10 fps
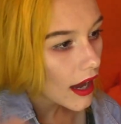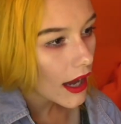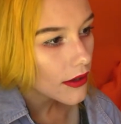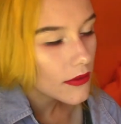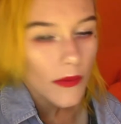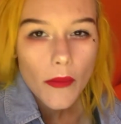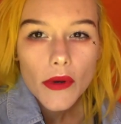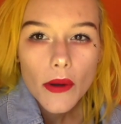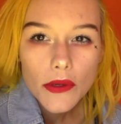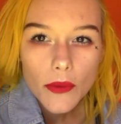I remember
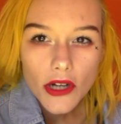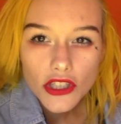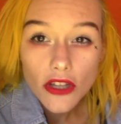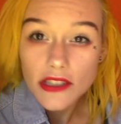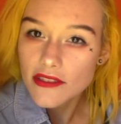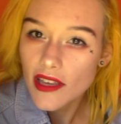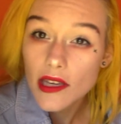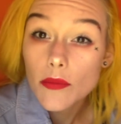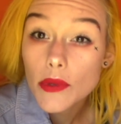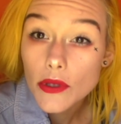I would watch all these
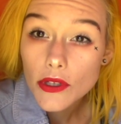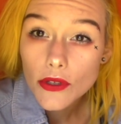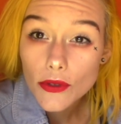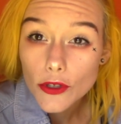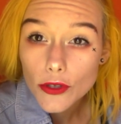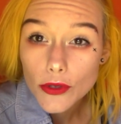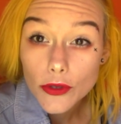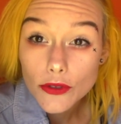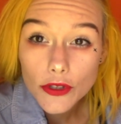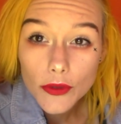like beauty guru
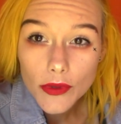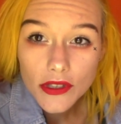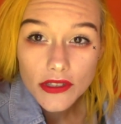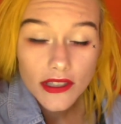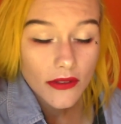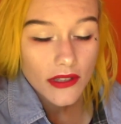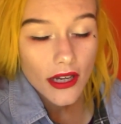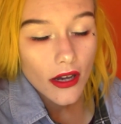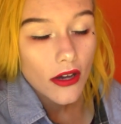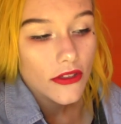YouTubers and I was
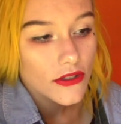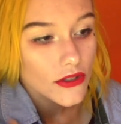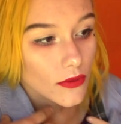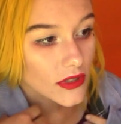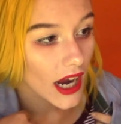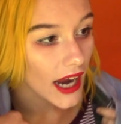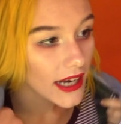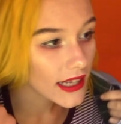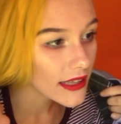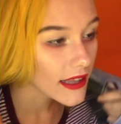like, oh, they're so
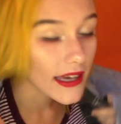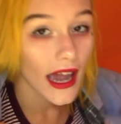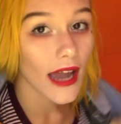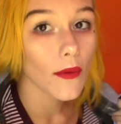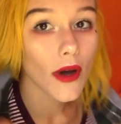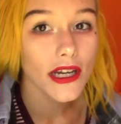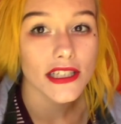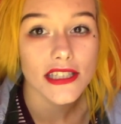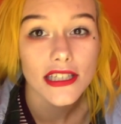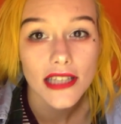tiny, and like I
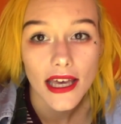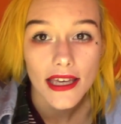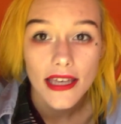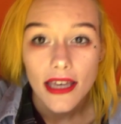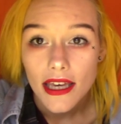wanted to like